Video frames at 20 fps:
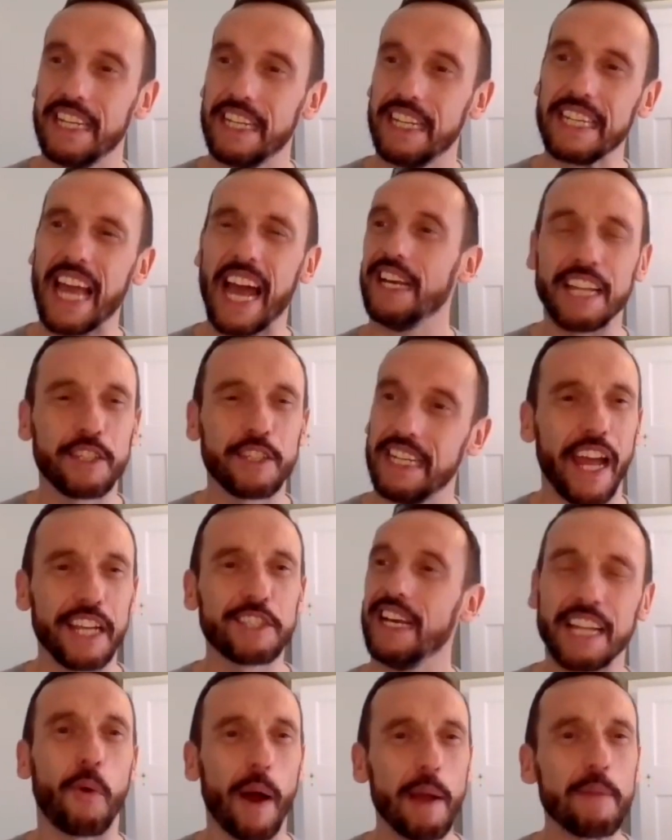
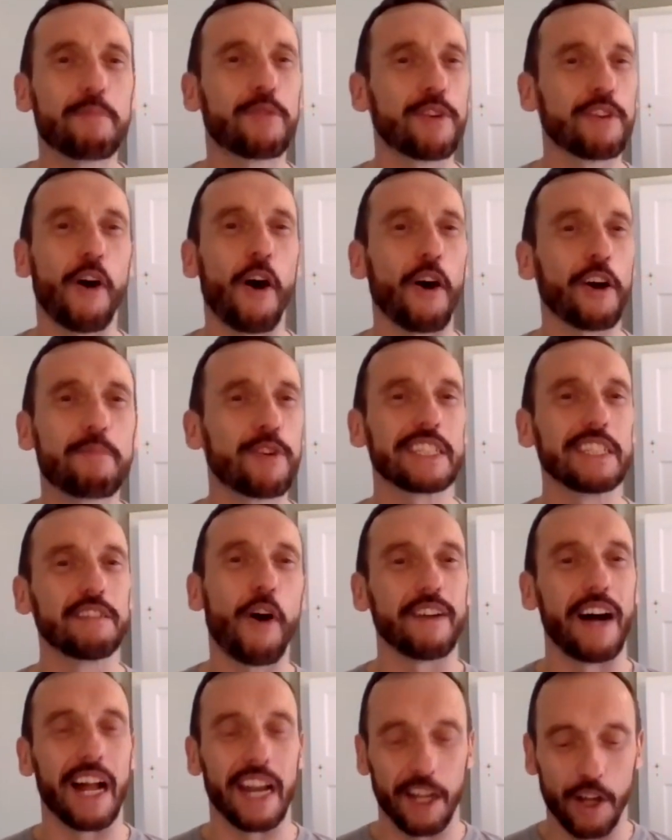it's quite
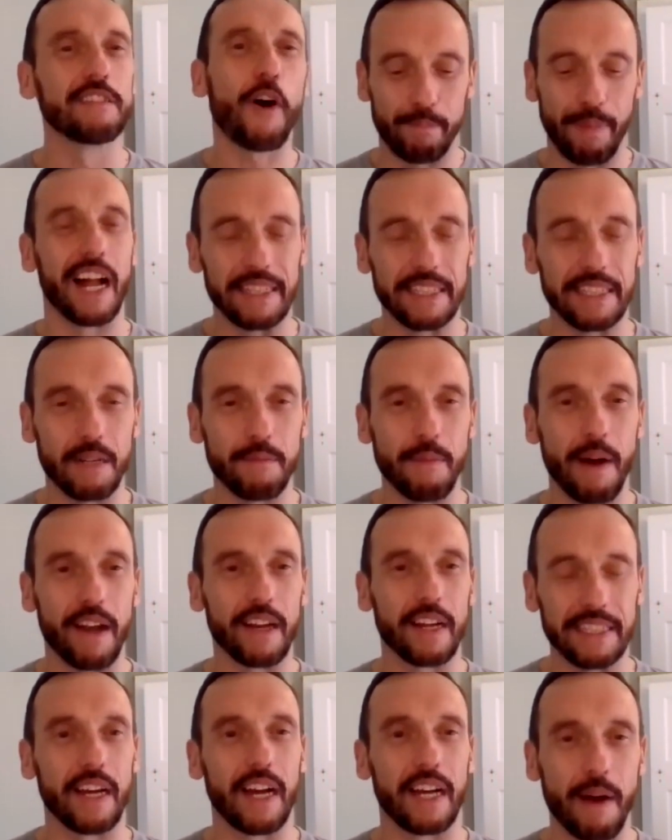provocative, and it got banned in
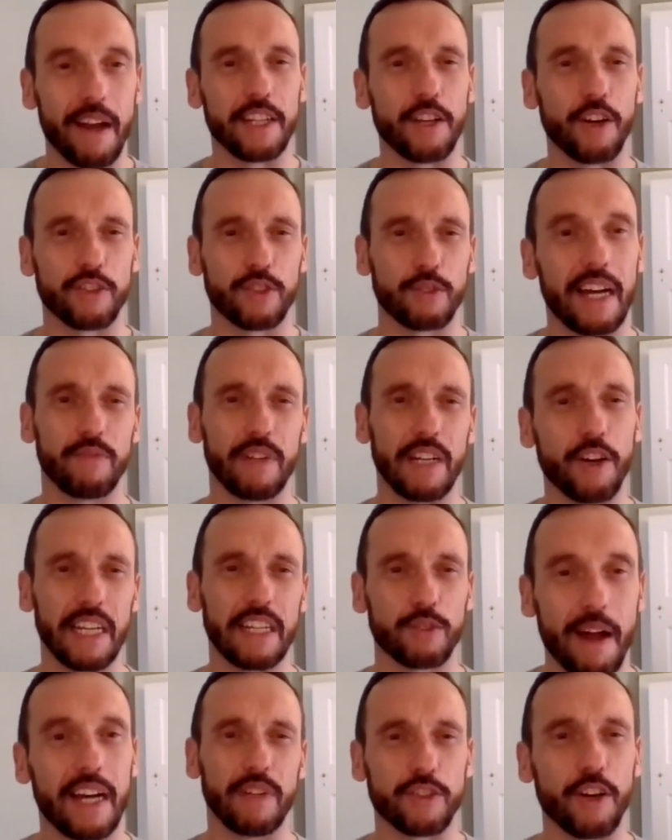America, and they got some
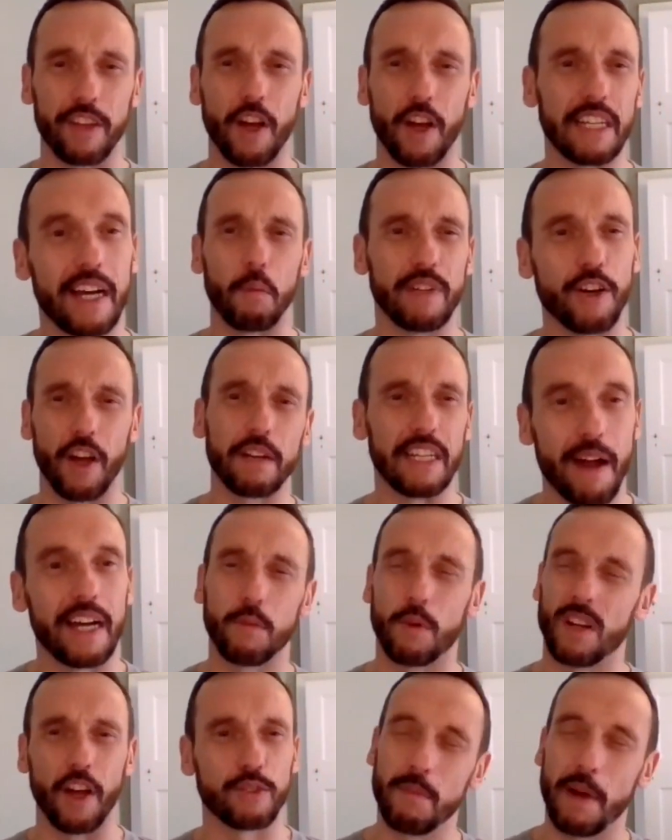really gothy artwork for
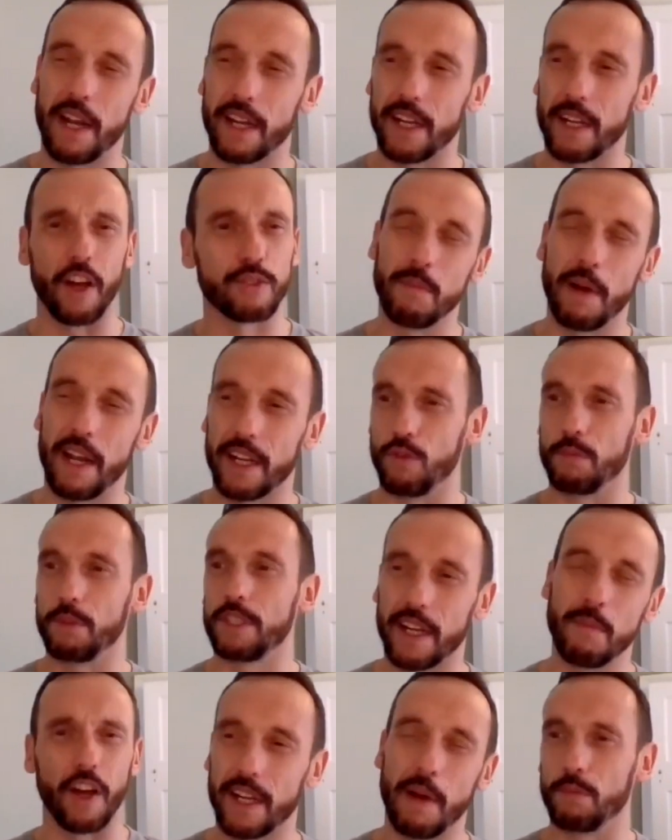the one in America, which is
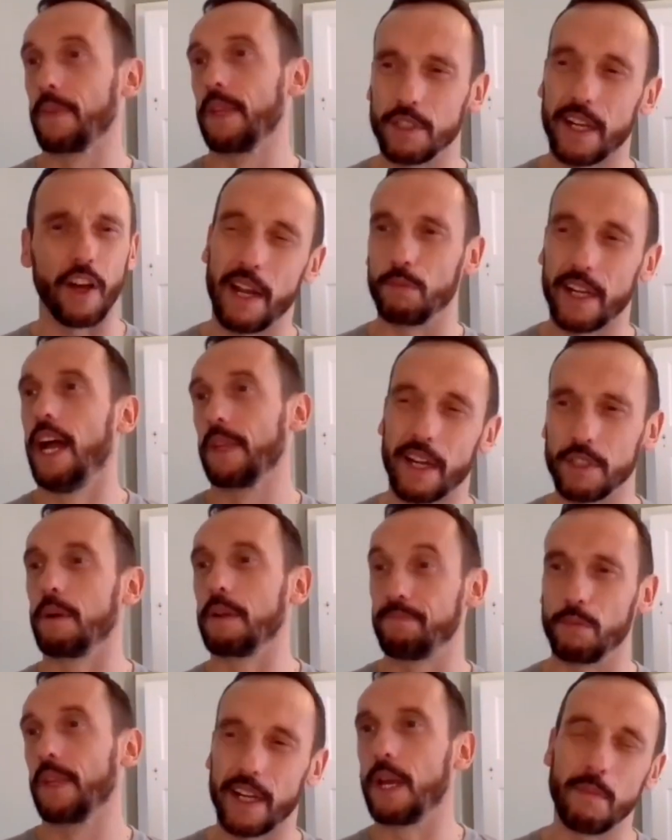rubbish.
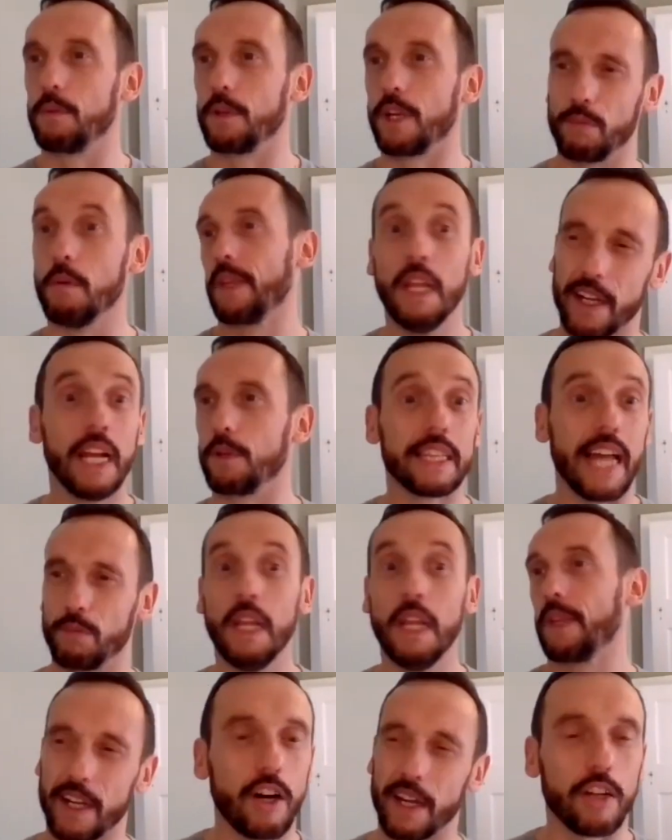Anyway, there we go.
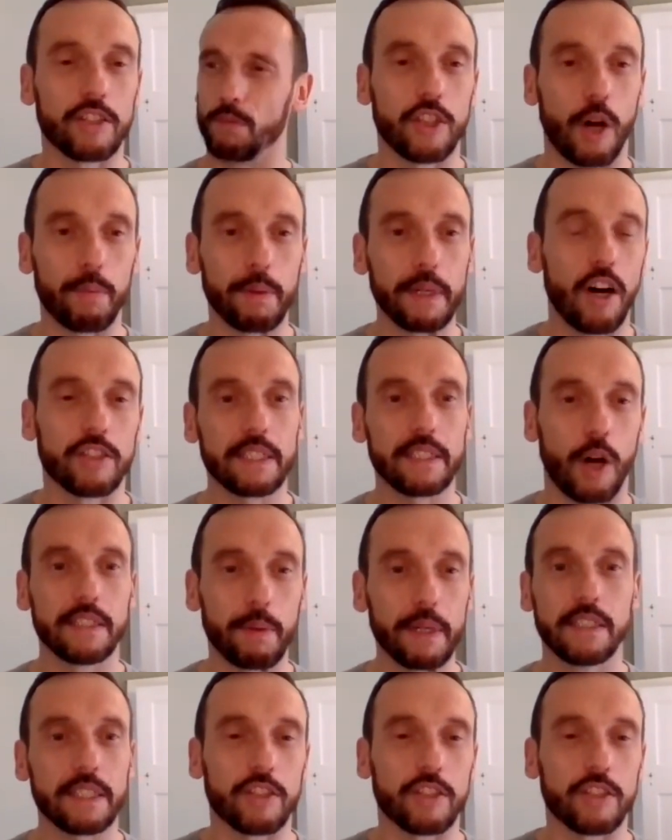That's the hot topics.